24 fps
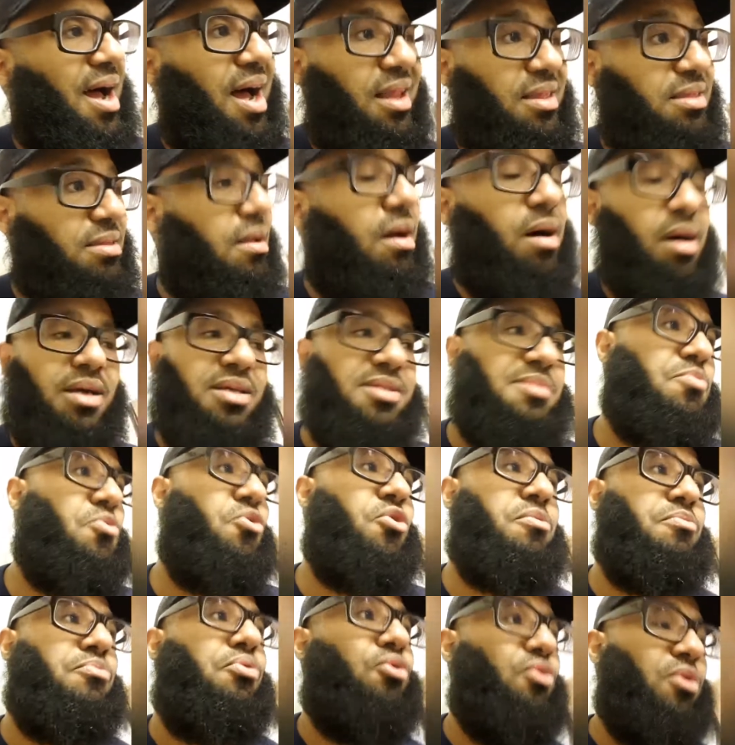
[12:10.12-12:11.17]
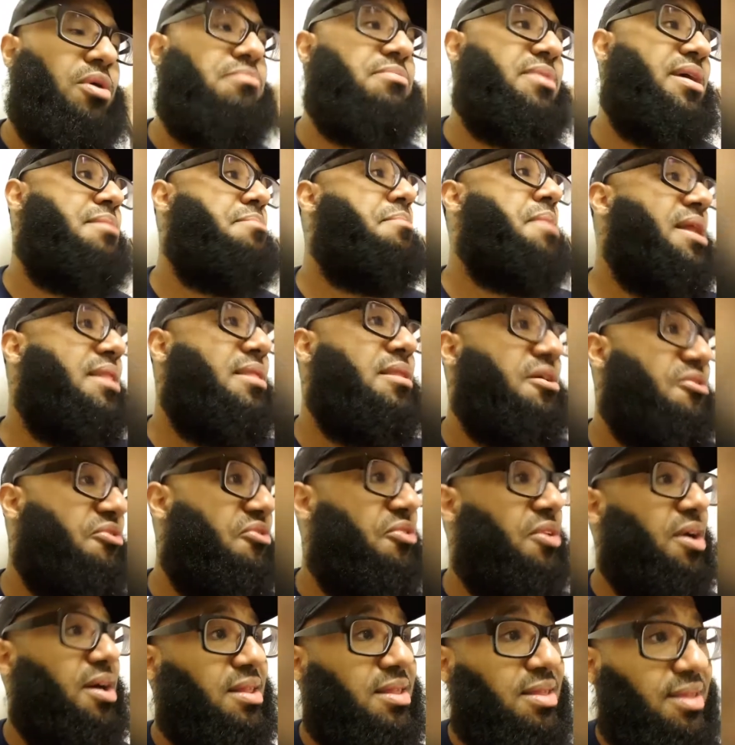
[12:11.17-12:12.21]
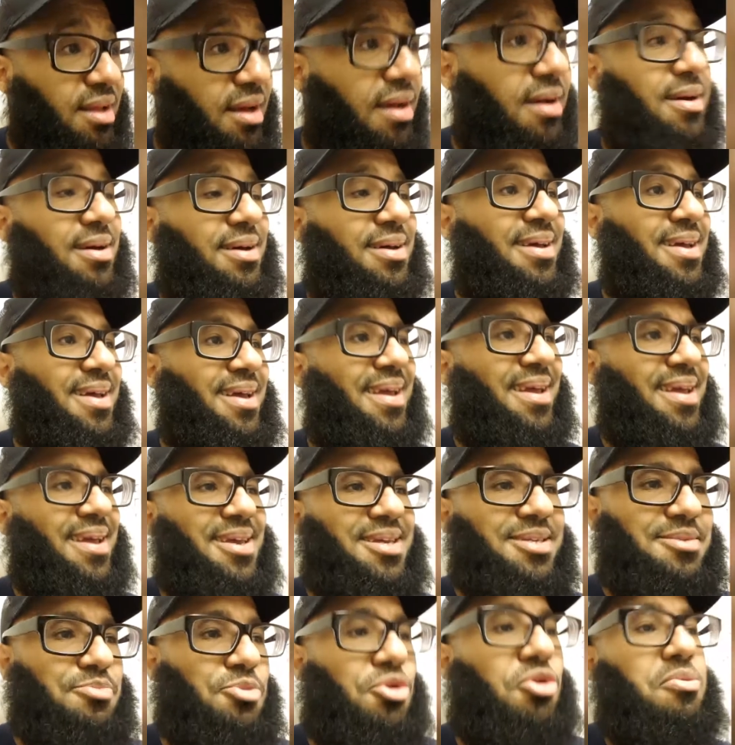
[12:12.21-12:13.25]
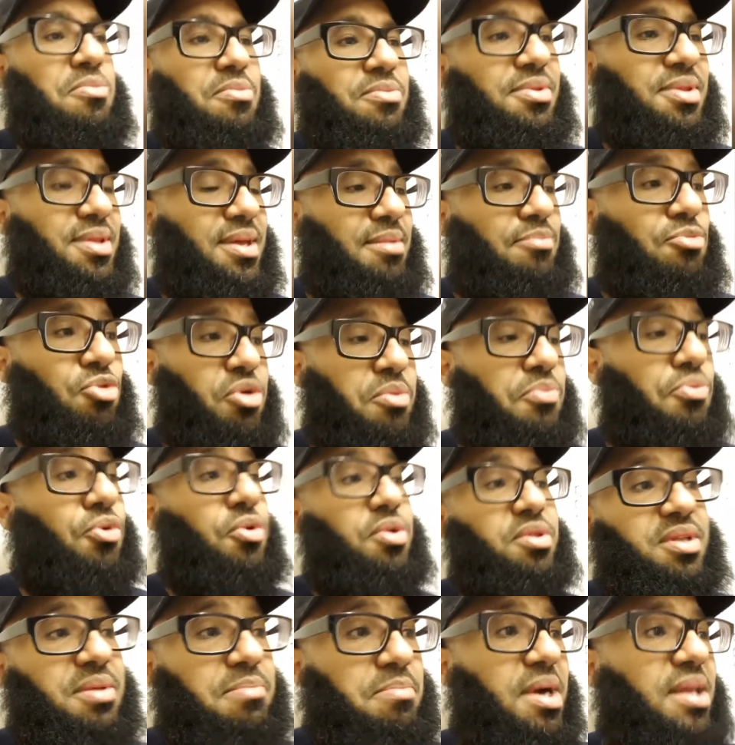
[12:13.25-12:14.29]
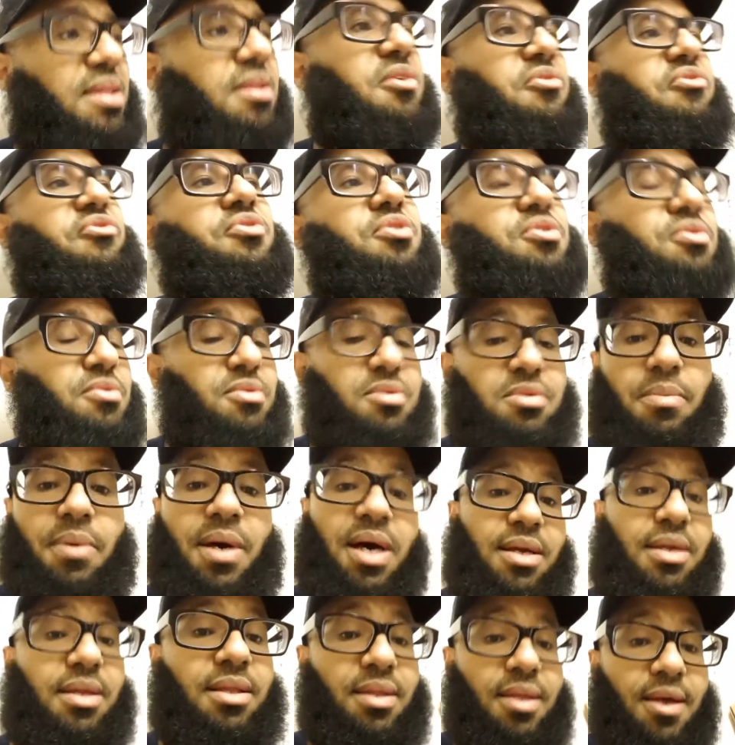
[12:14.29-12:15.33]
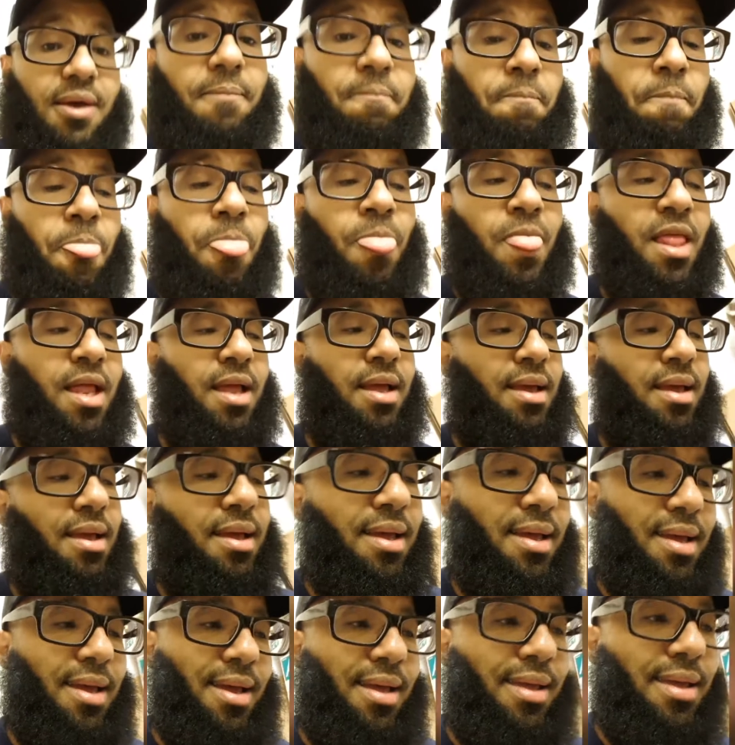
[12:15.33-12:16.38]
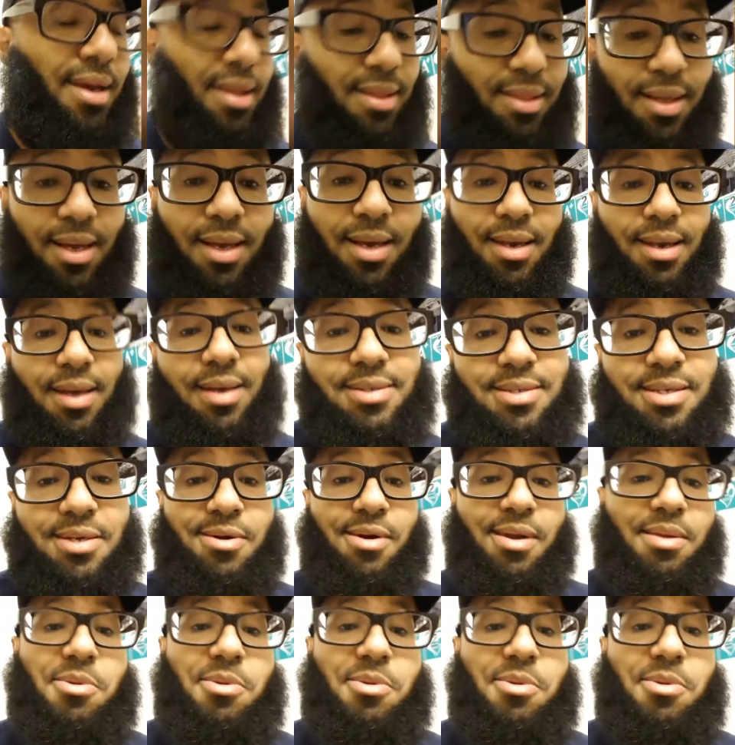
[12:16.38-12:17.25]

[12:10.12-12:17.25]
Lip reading: Allah is more important, man. My love for Allah is more important than my love for you, subhanAllah. Ya Allah, khalas.